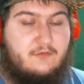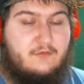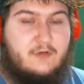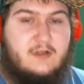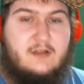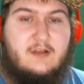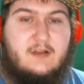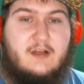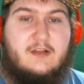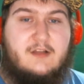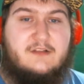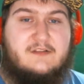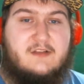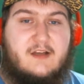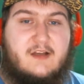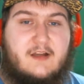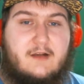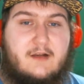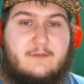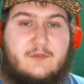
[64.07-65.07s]
realized
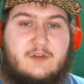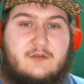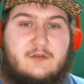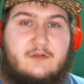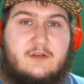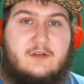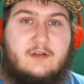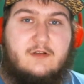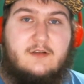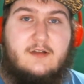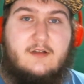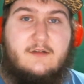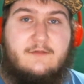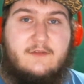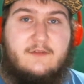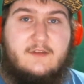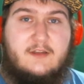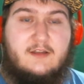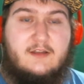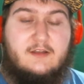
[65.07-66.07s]
that I've been doing a lot of
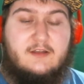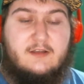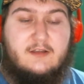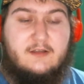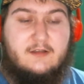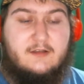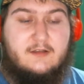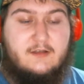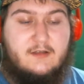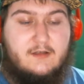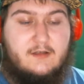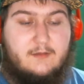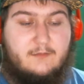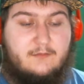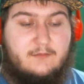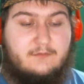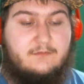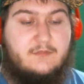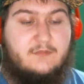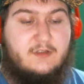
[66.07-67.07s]
thinking um,
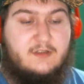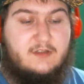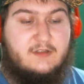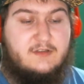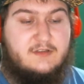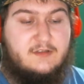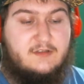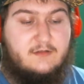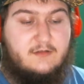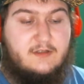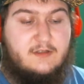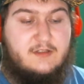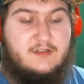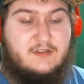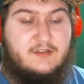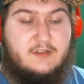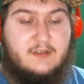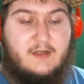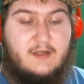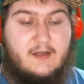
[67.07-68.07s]
and
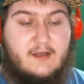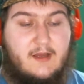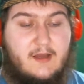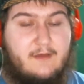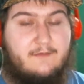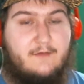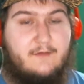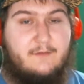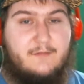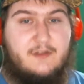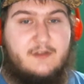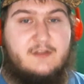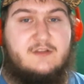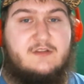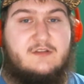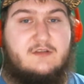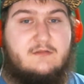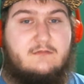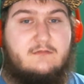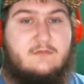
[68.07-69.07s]
consideration. I, have been
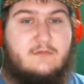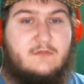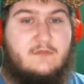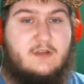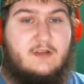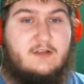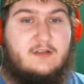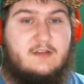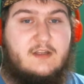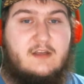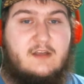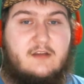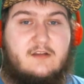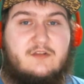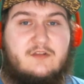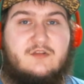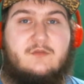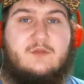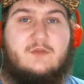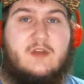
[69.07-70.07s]
taking
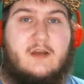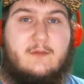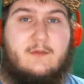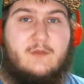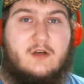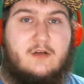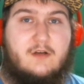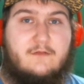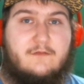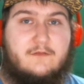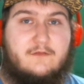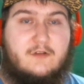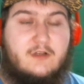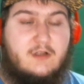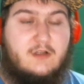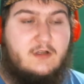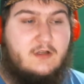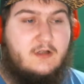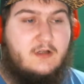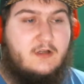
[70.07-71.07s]
some time off
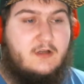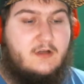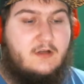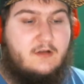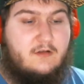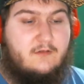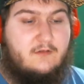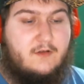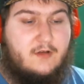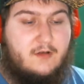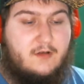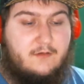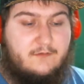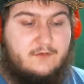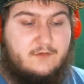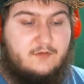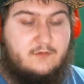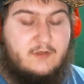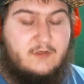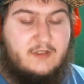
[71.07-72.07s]
of
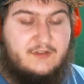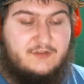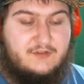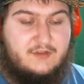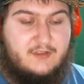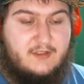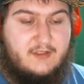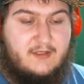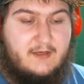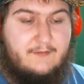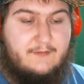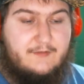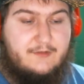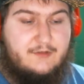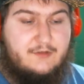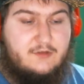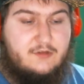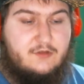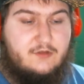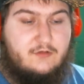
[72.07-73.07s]
Twitch. I
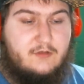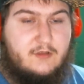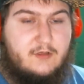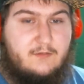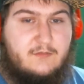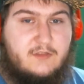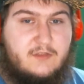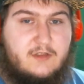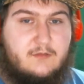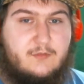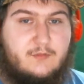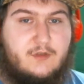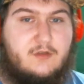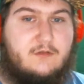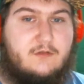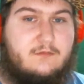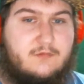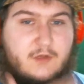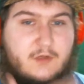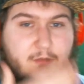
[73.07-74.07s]
haven't streamed in
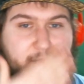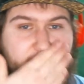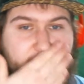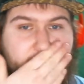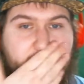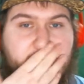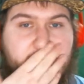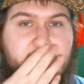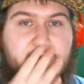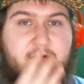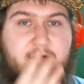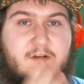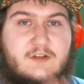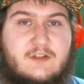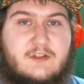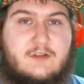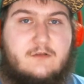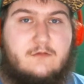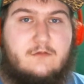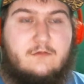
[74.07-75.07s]
about probably a week or
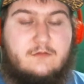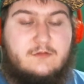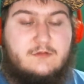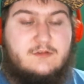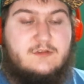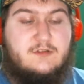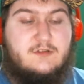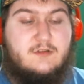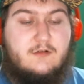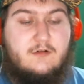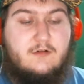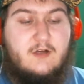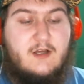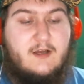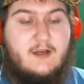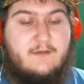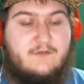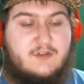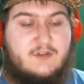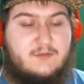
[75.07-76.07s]
two, so
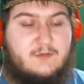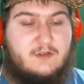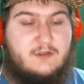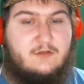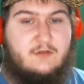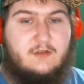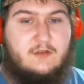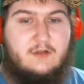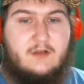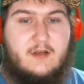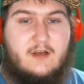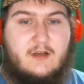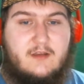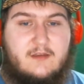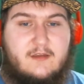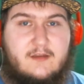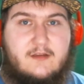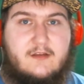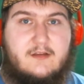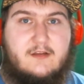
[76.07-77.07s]
I've just been doing a lot of
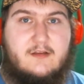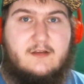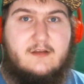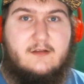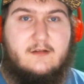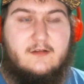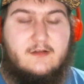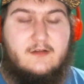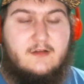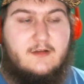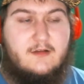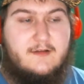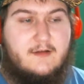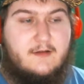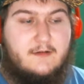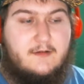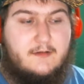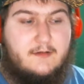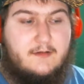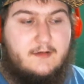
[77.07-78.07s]
thinking.
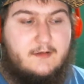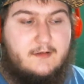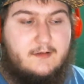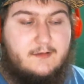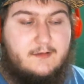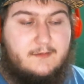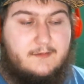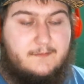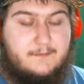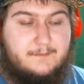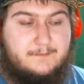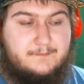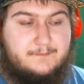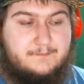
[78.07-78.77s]
Um,